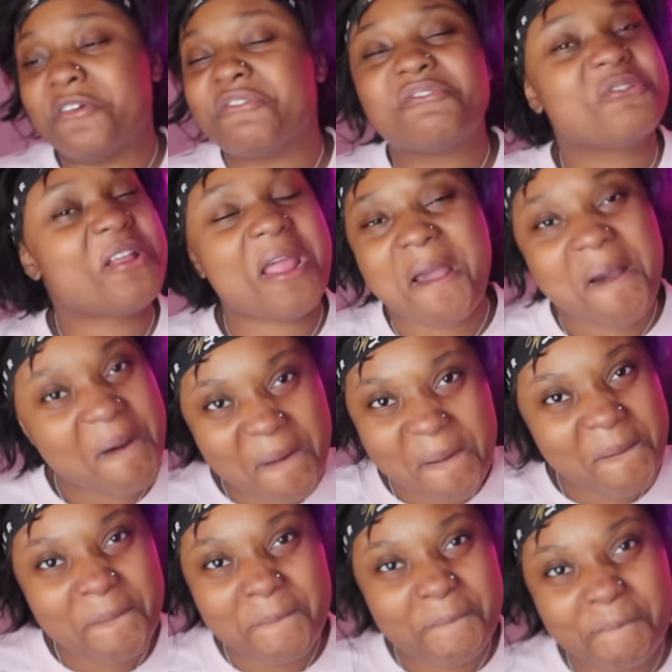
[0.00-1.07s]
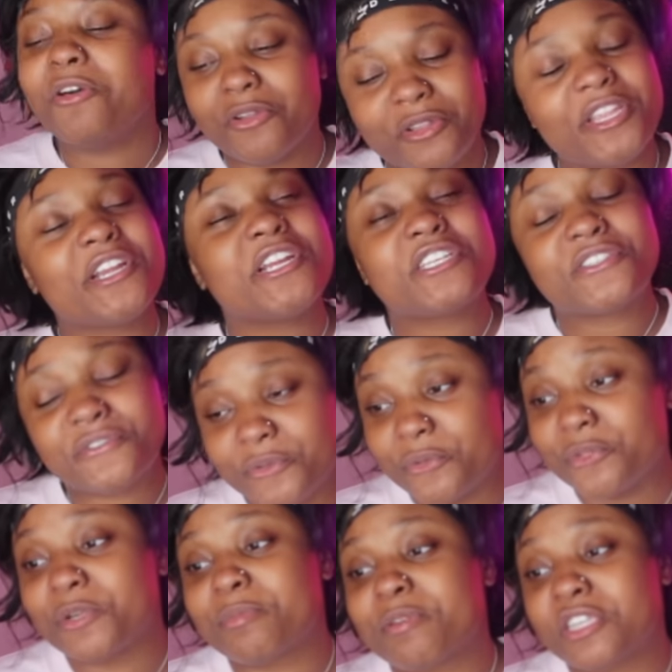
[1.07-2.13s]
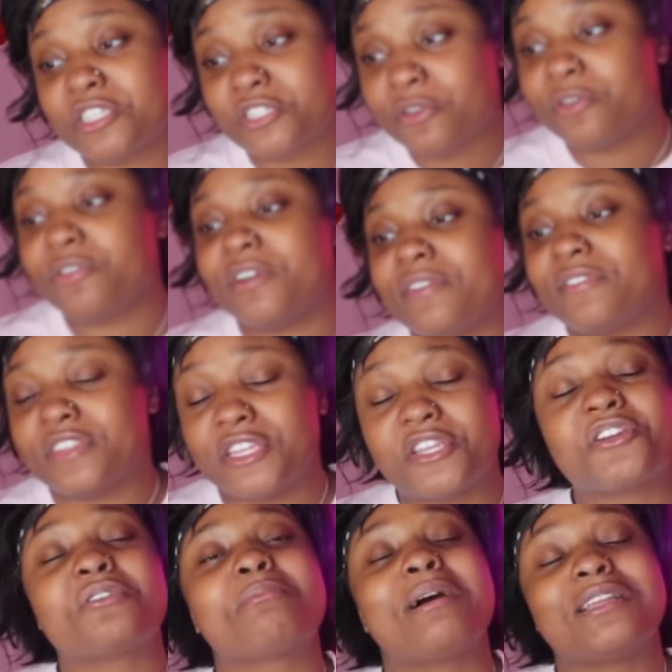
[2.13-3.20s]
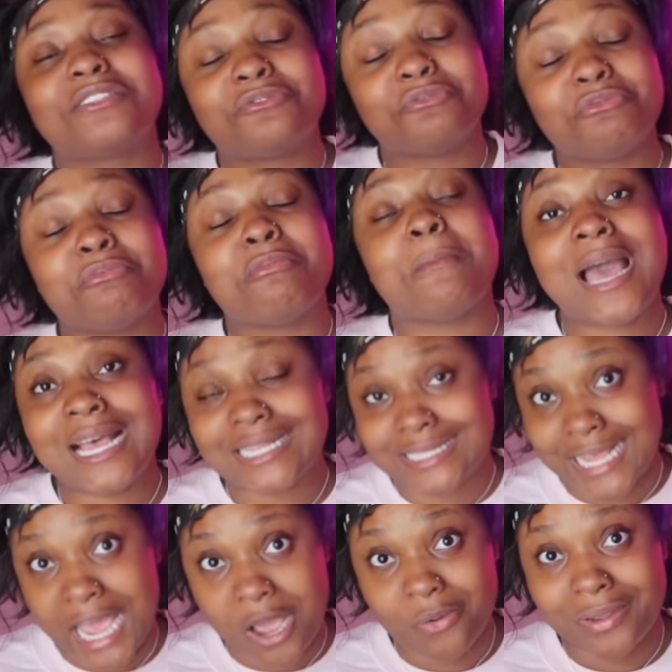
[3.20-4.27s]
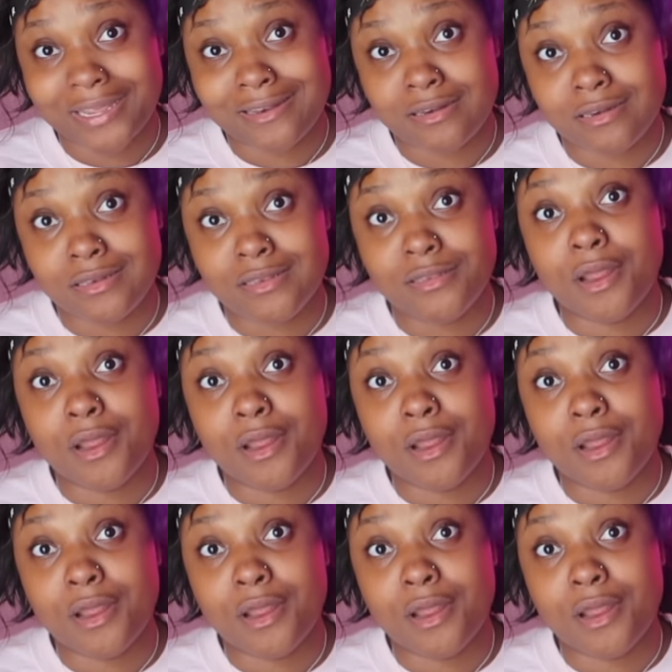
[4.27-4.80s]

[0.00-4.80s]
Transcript: no food at home. Oh no, there is food. You're putting salt on everything. You're about to pass out and